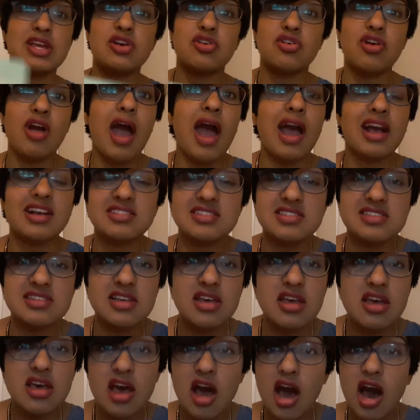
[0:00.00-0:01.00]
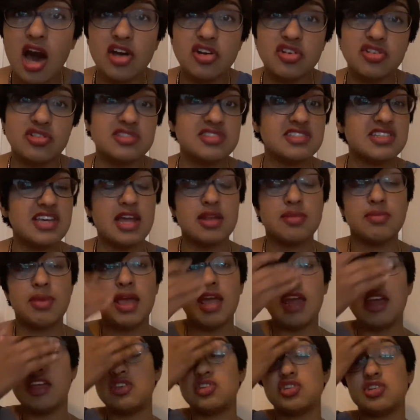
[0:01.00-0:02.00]
cracks 110
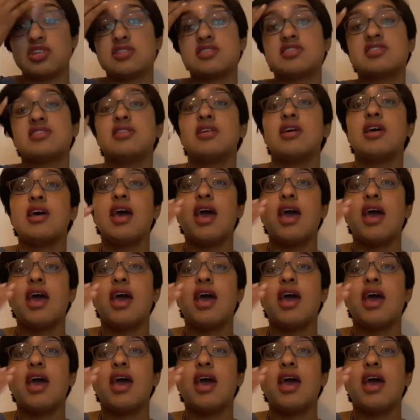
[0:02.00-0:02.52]
pages.